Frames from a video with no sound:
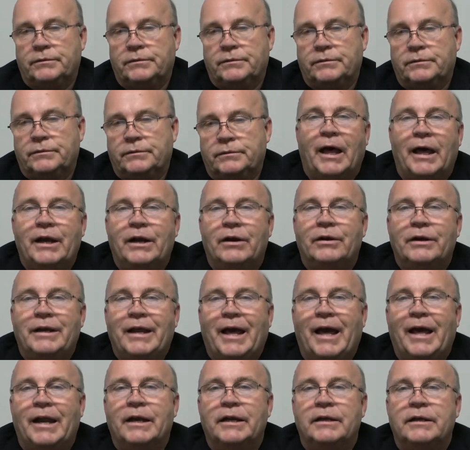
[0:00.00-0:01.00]
LiDAR
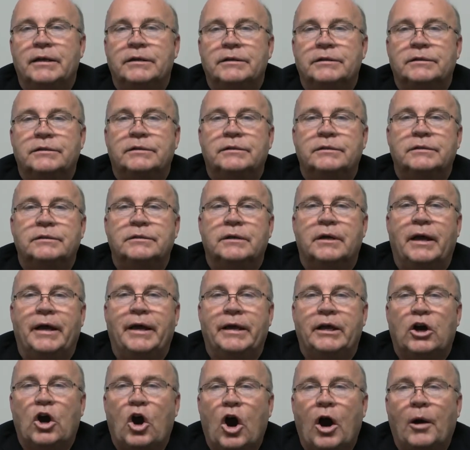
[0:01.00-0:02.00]
data is
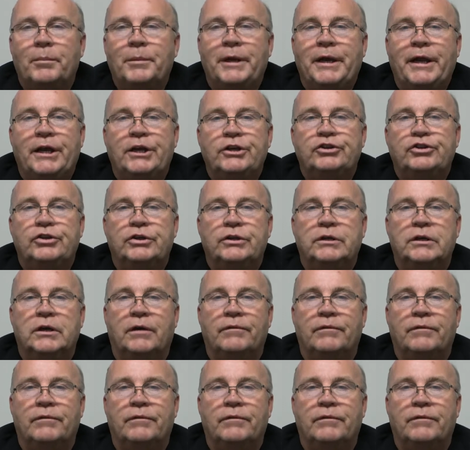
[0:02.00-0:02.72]
a combination